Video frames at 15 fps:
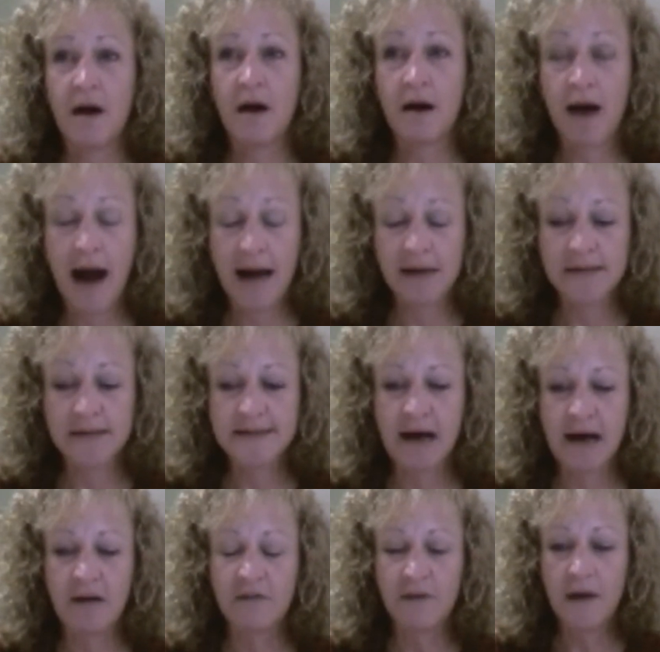our higher
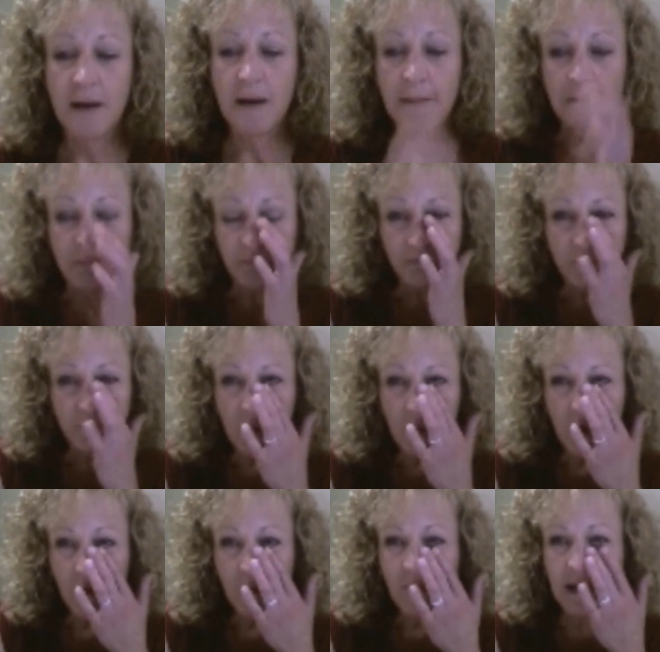self.
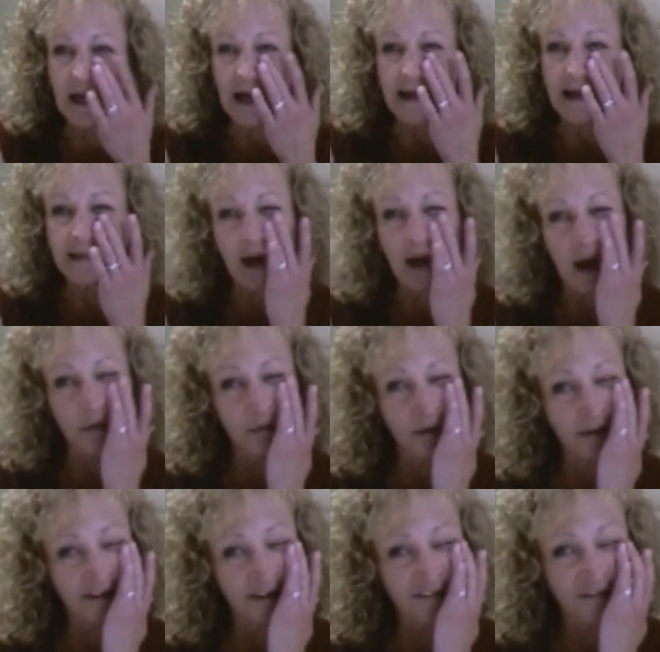But I
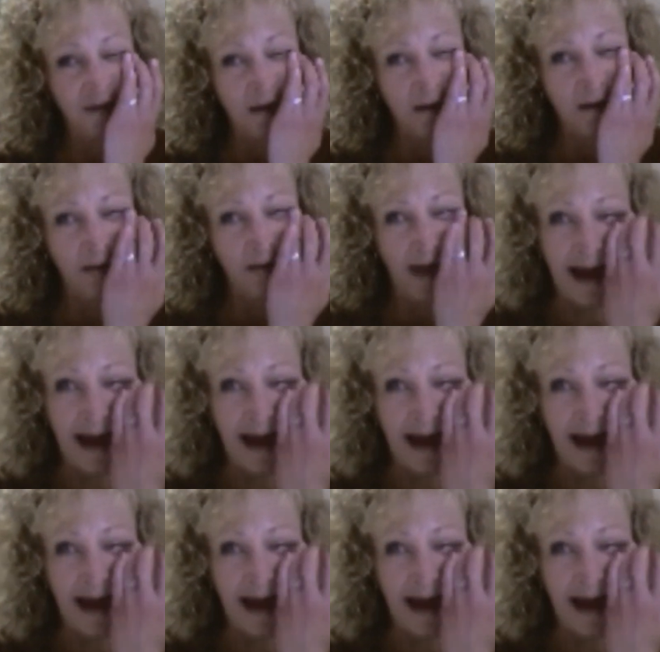really feel